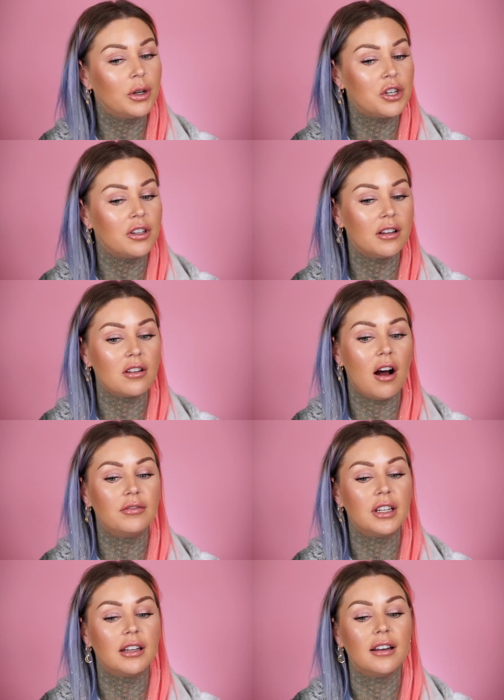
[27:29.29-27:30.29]
which it does
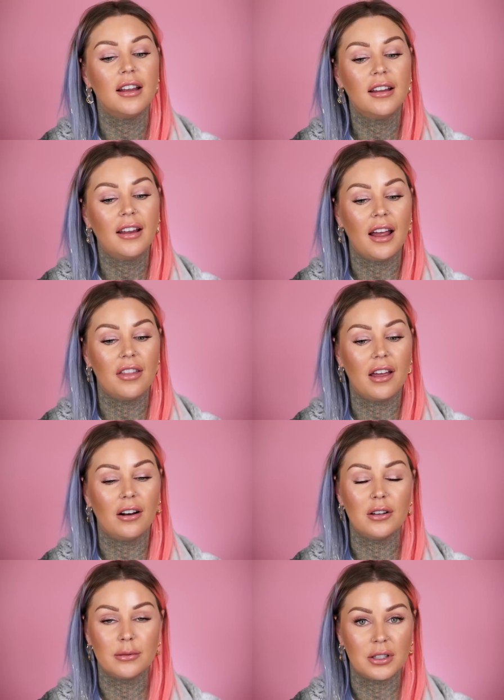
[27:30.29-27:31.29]
often, and then
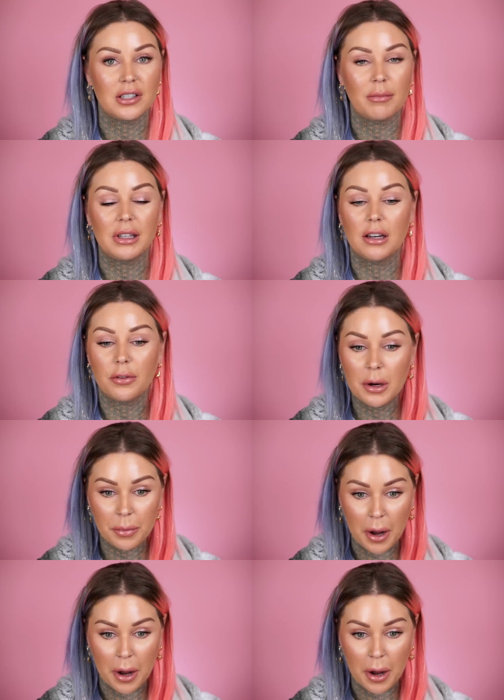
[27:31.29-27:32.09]
I'll switch to something different.